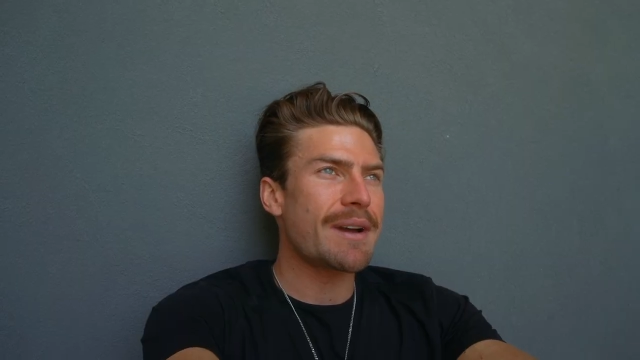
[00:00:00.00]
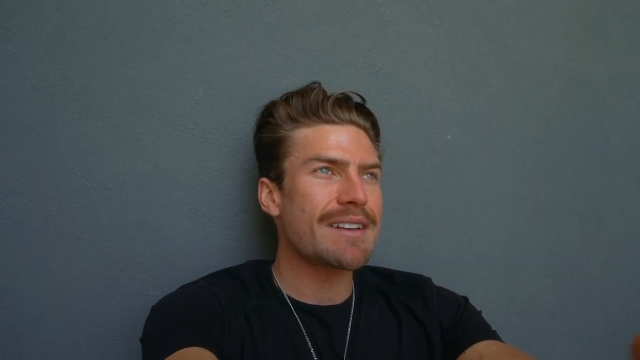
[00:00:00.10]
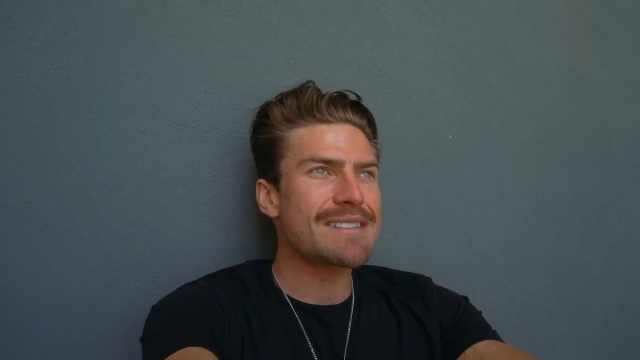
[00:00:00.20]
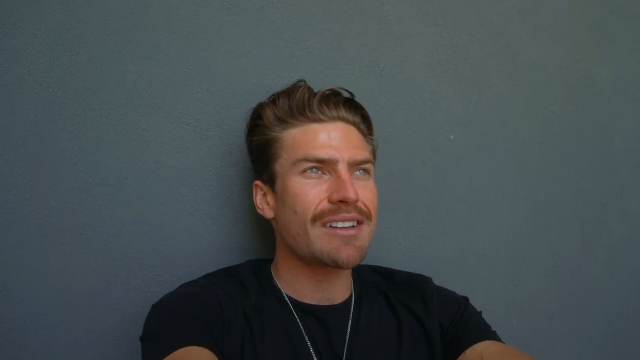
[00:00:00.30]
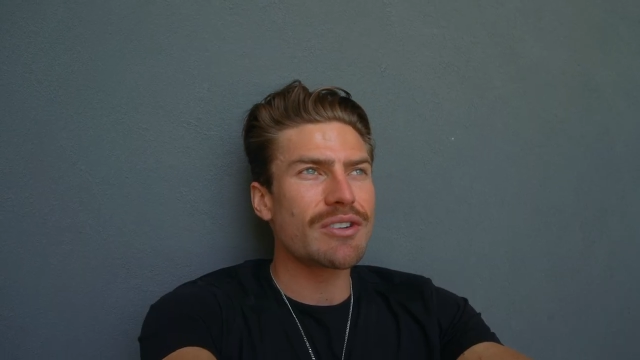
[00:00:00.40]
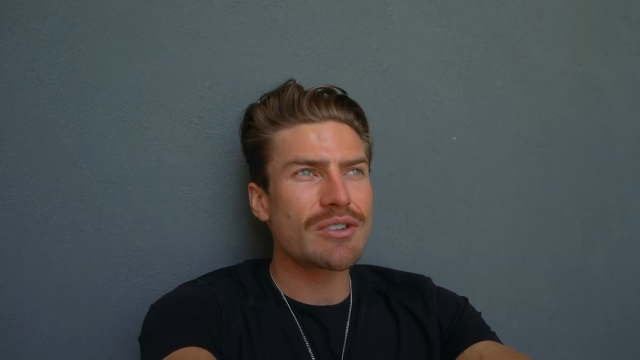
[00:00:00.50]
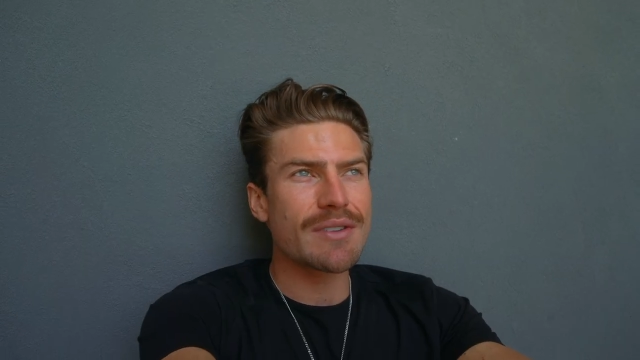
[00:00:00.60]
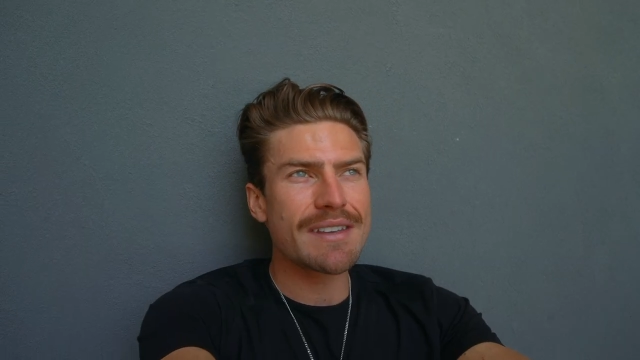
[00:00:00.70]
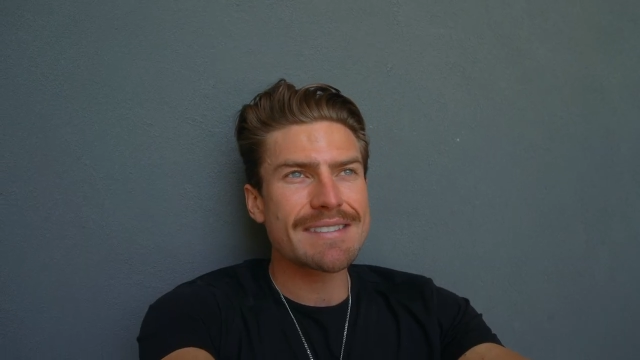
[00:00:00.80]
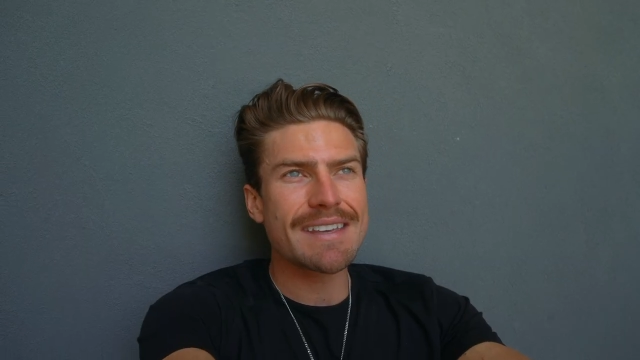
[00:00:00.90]
Miles Teller do
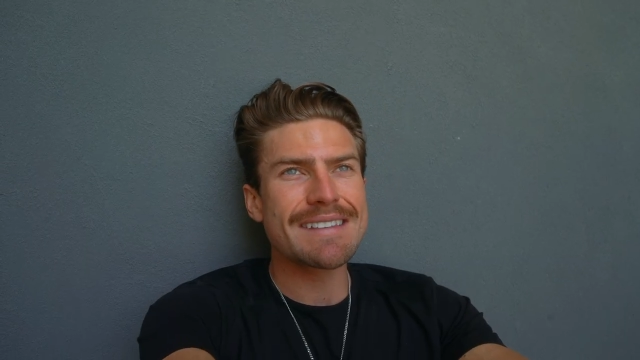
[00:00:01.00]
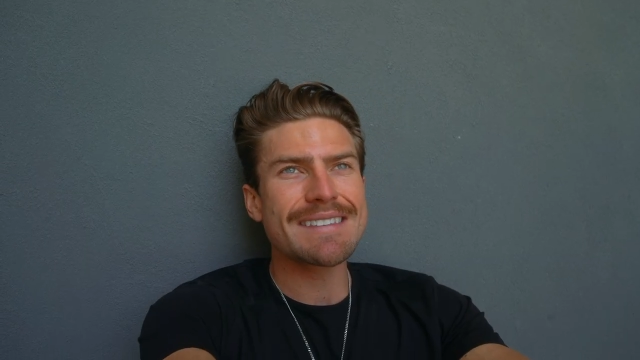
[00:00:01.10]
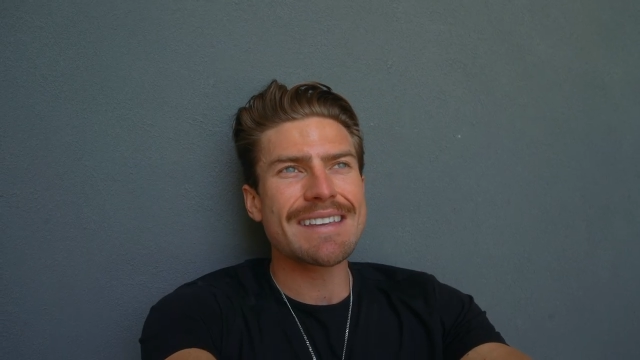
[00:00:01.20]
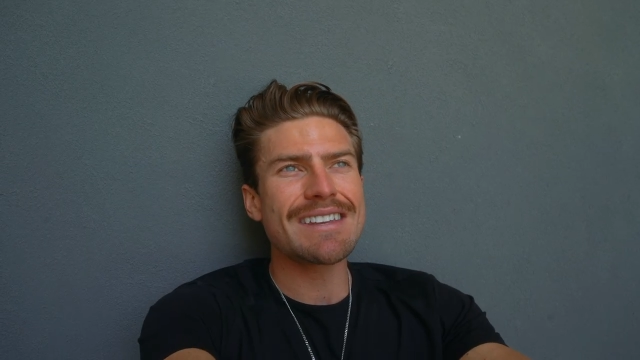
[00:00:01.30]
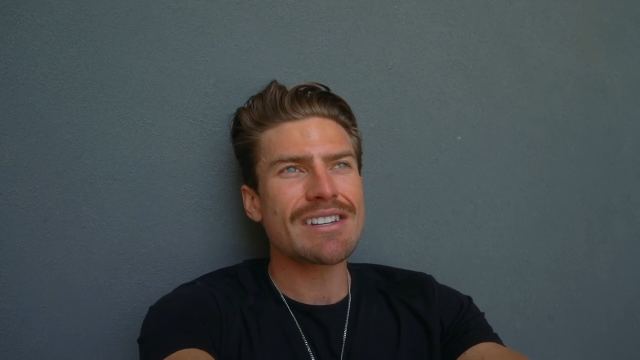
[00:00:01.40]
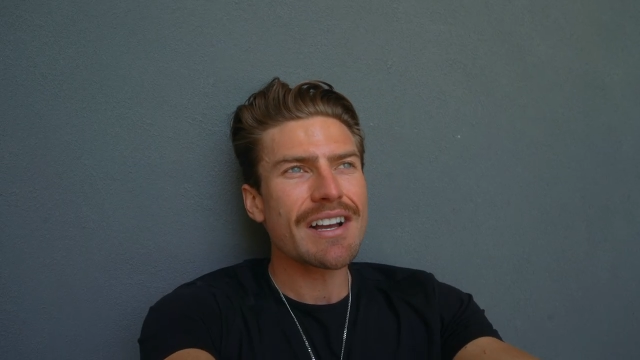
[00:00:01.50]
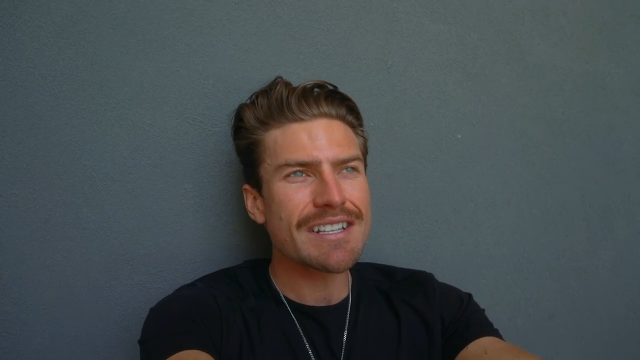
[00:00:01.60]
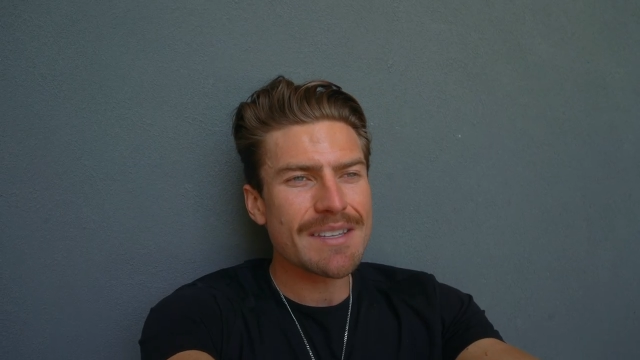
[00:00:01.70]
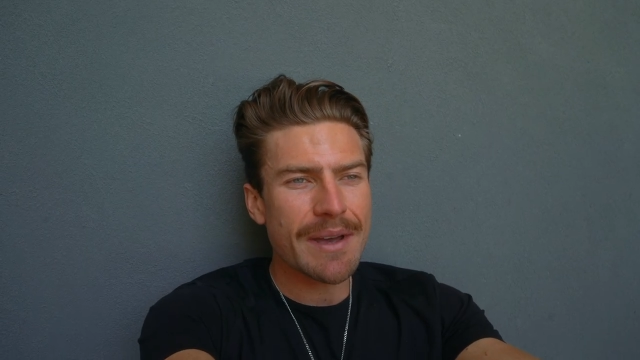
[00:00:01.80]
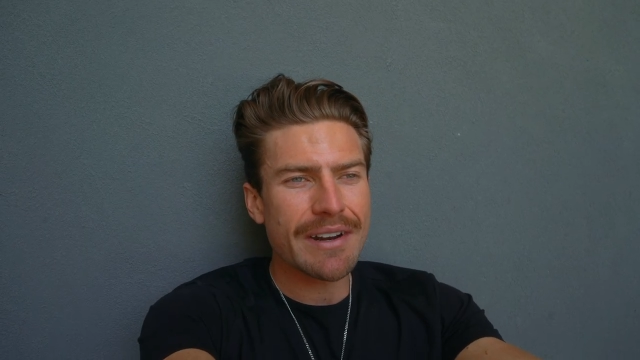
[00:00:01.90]
these things? He
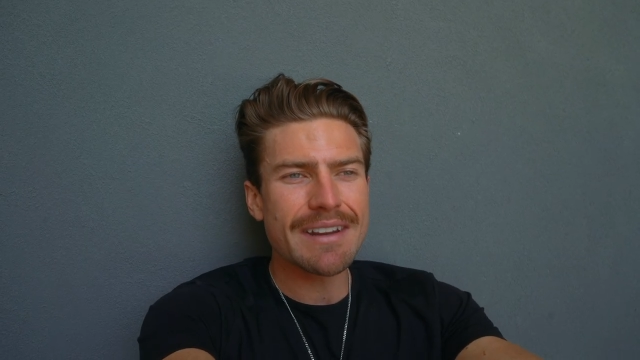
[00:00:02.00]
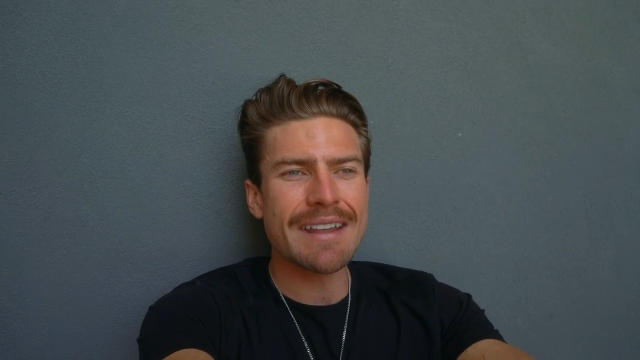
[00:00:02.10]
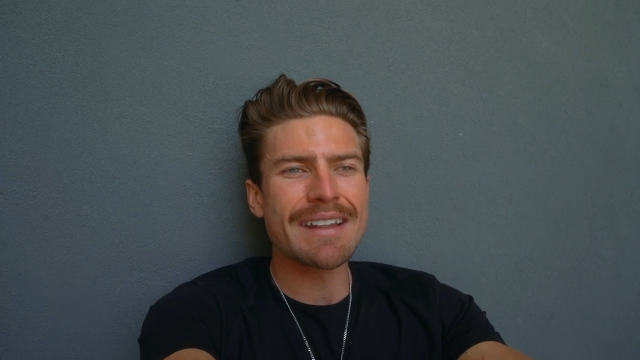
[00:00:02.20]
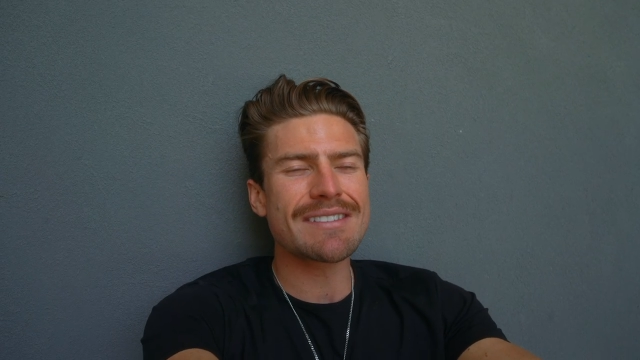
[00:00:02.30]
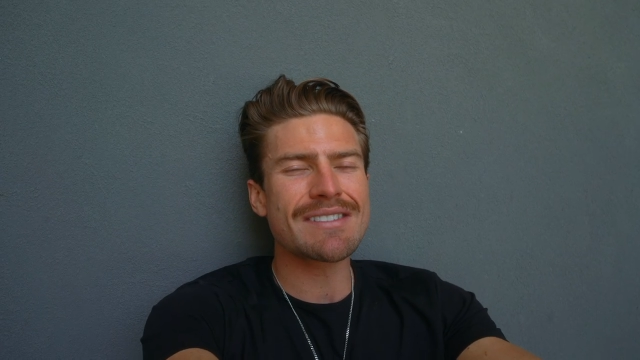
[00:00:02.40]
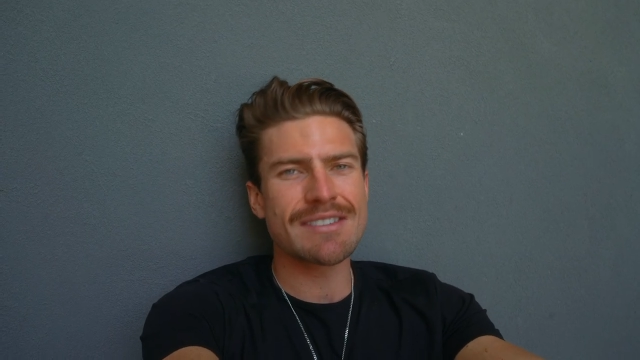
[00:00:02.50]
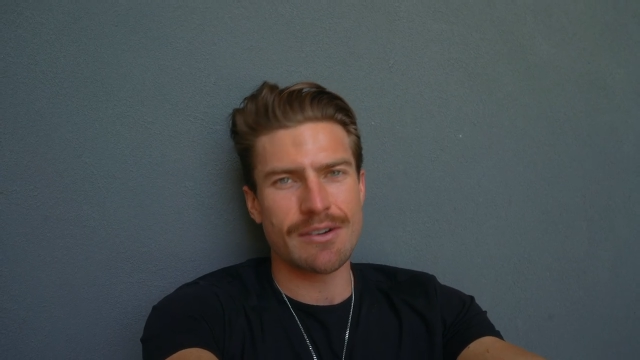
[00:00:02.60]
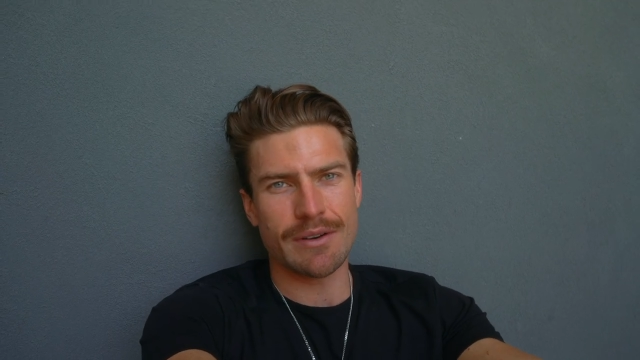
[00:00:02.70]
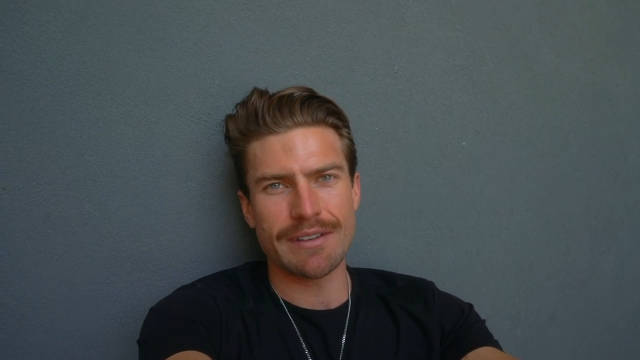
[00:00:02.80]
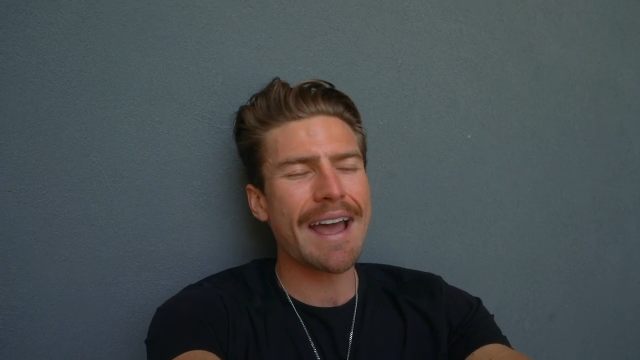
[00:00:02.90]
talks about it and it's a
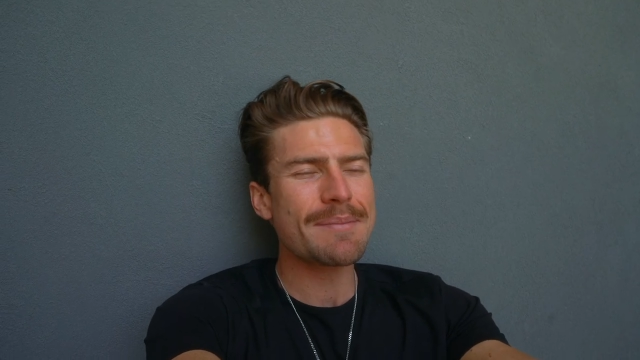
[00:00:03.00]
circuit.